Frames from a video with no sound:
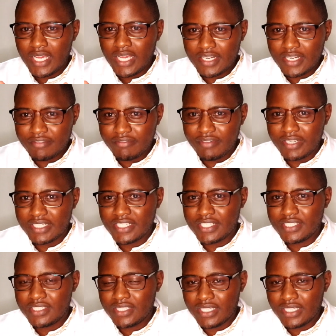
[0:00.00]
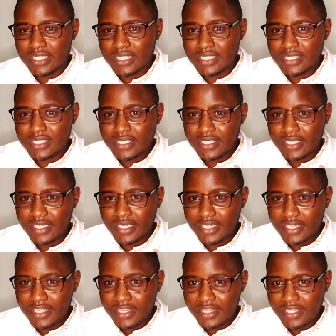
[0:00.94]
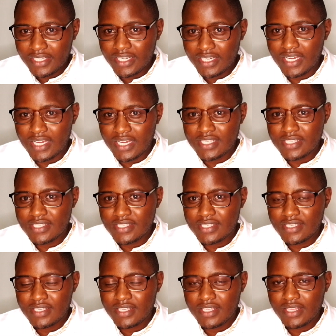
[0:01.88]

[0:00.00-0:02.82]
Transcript: advantage that anything has,